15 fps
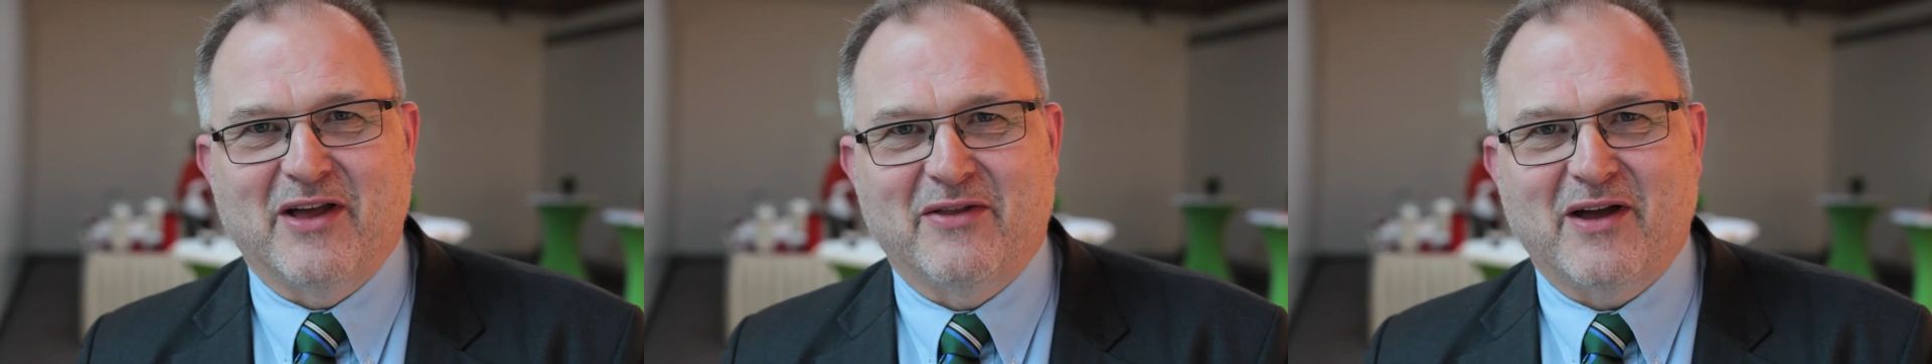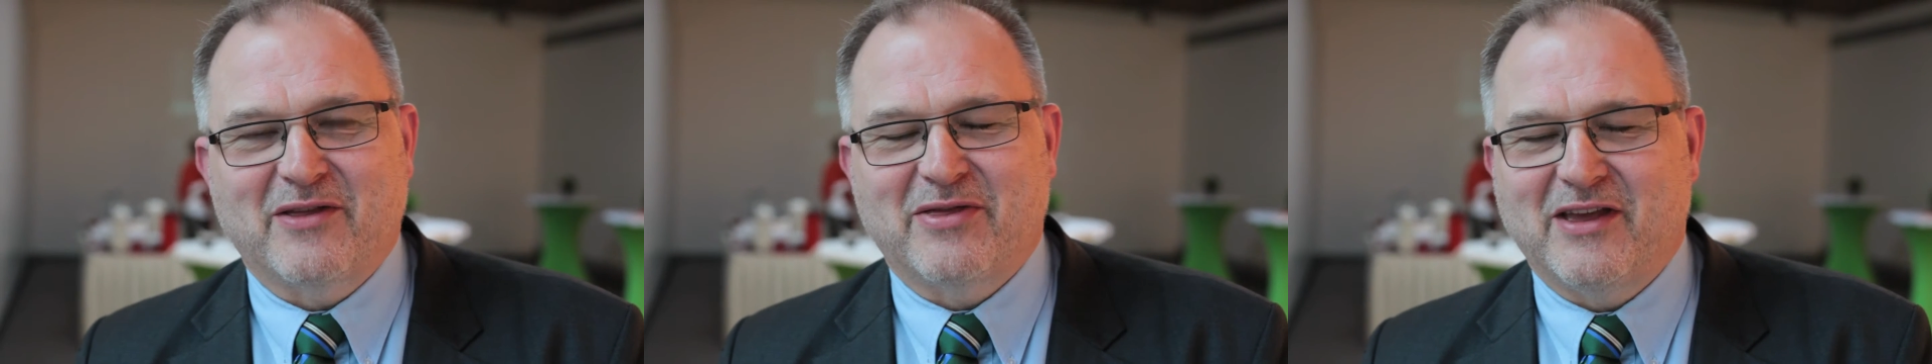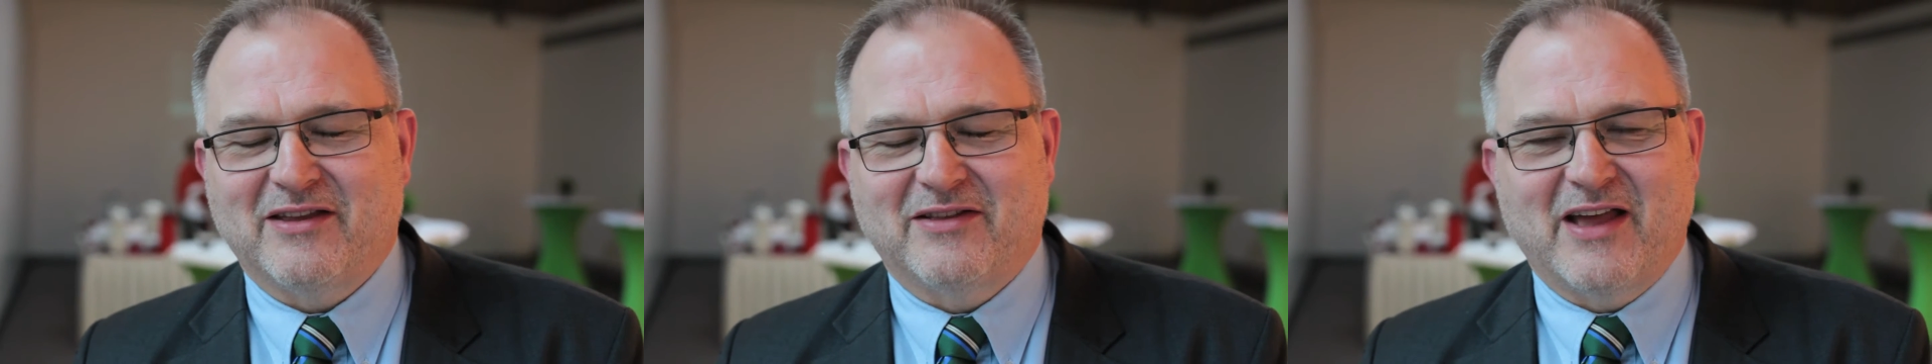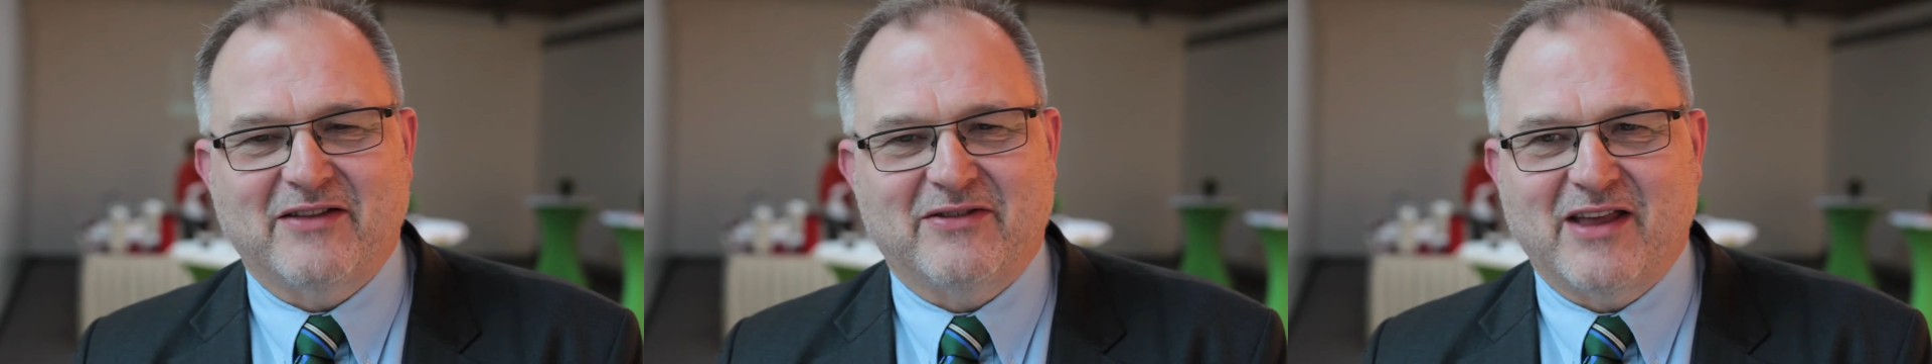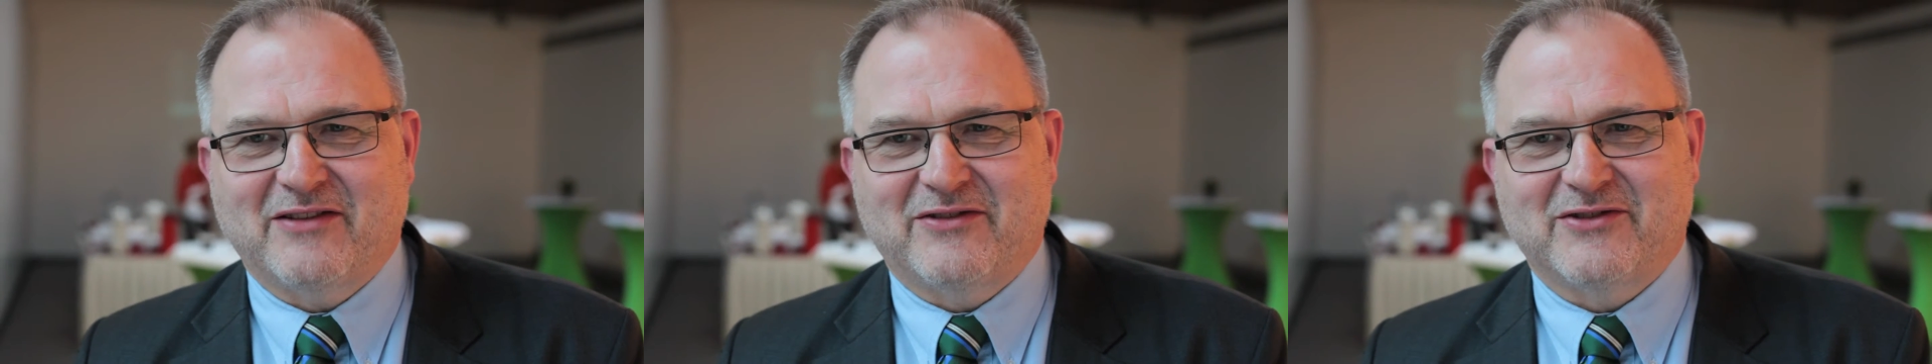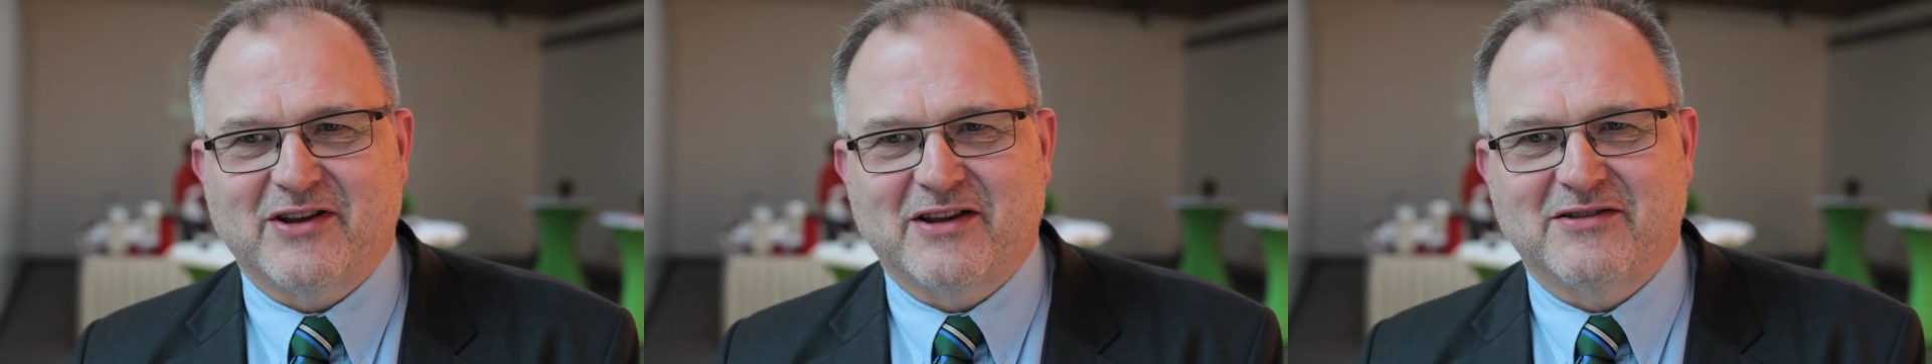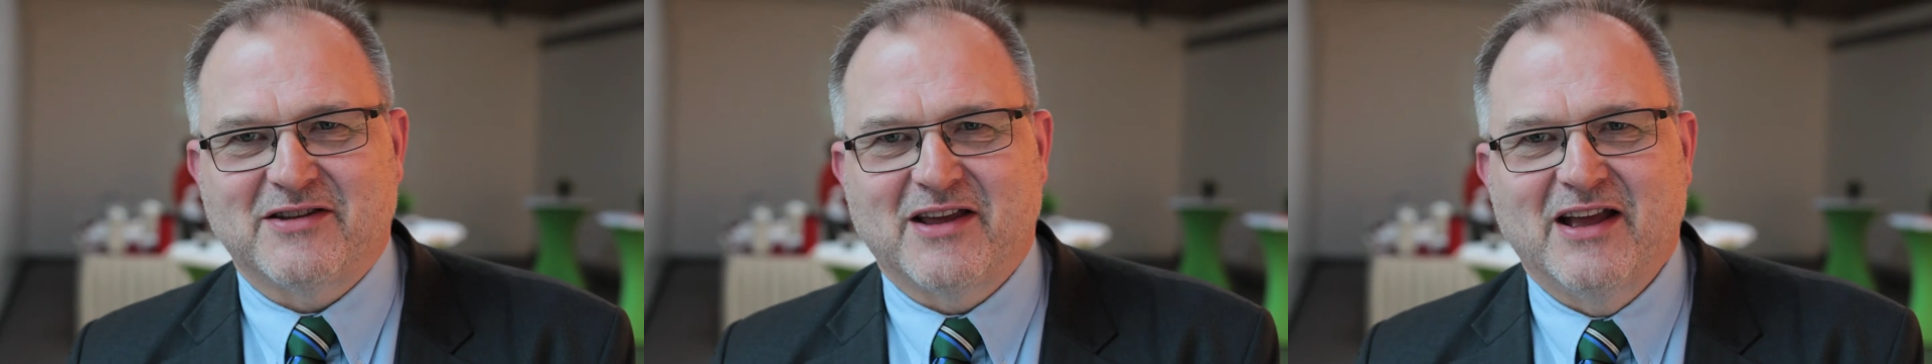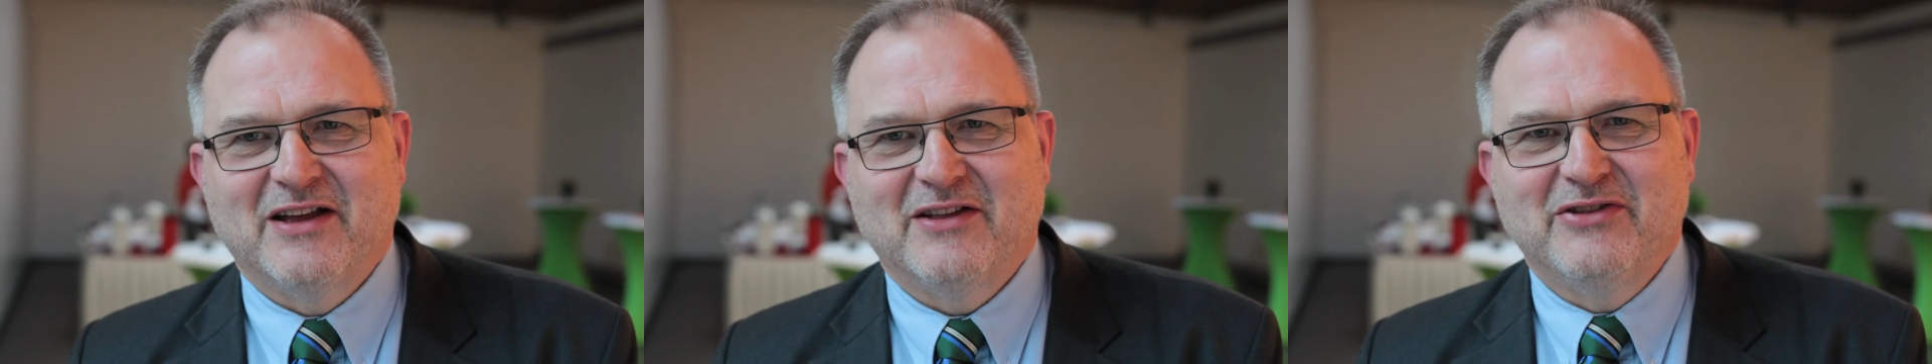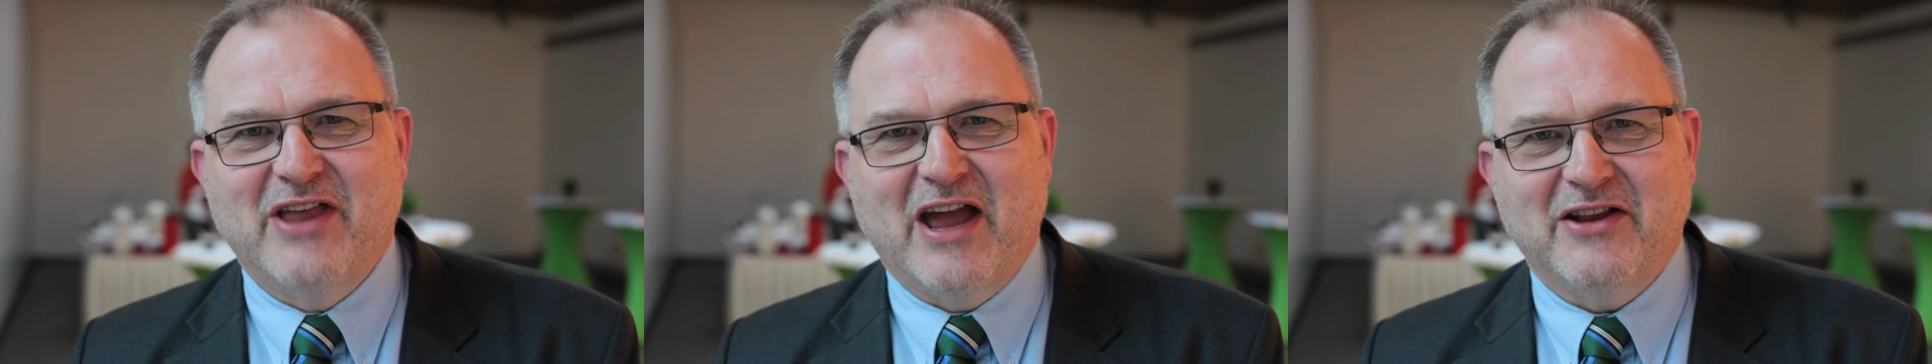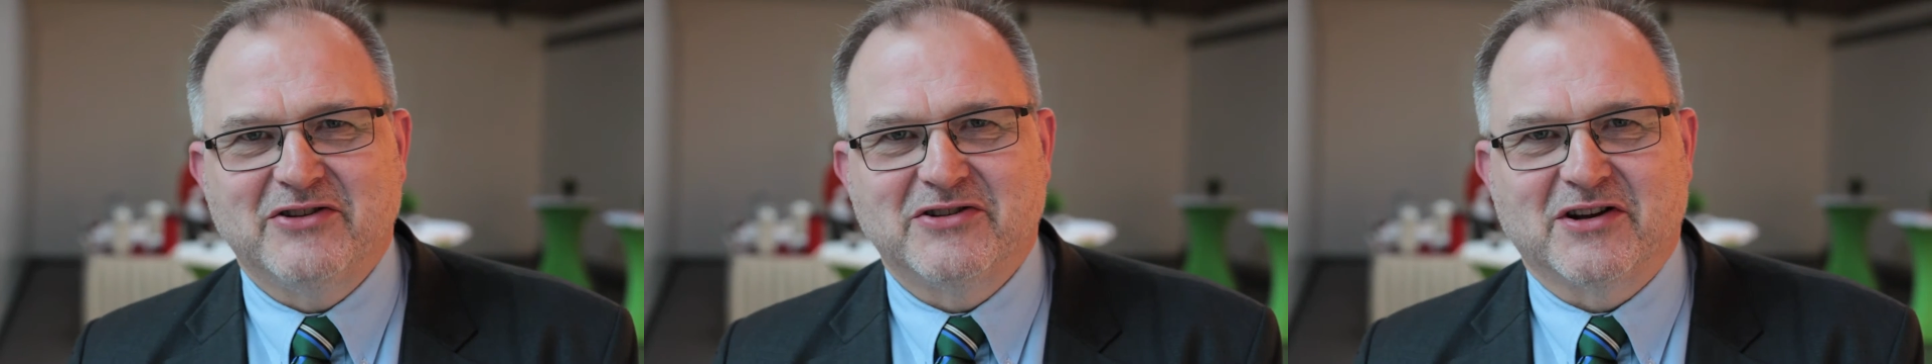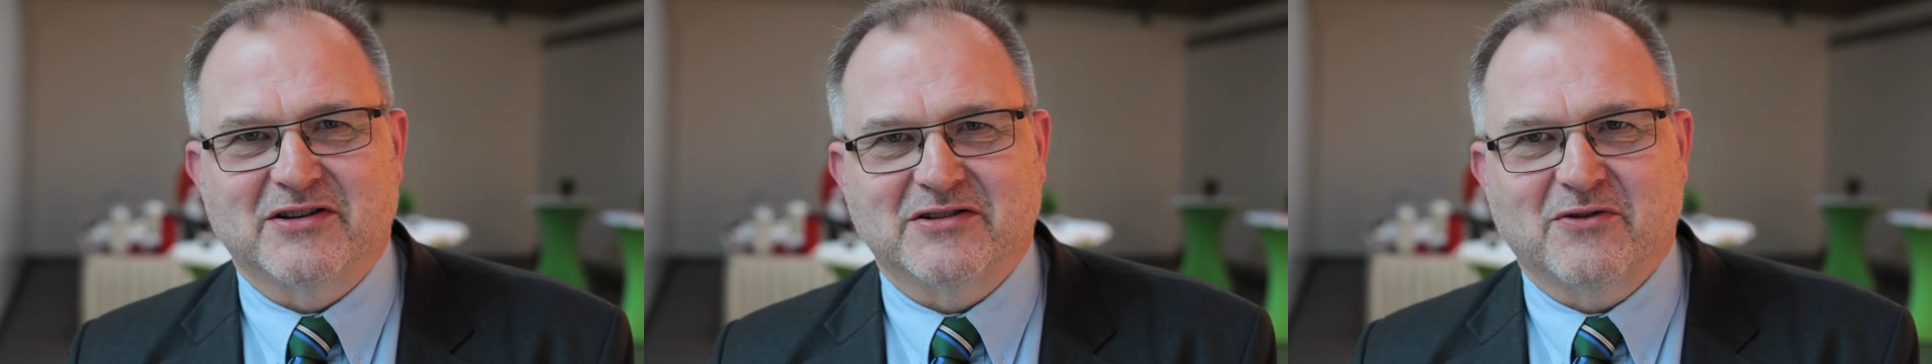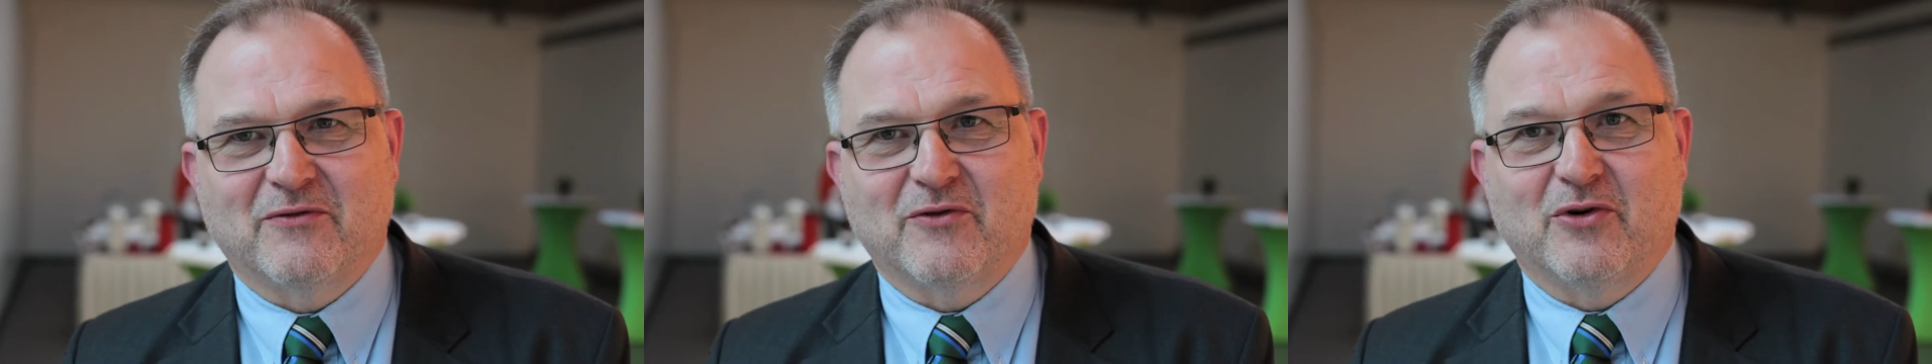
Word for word: and I think that that's its dangers. Of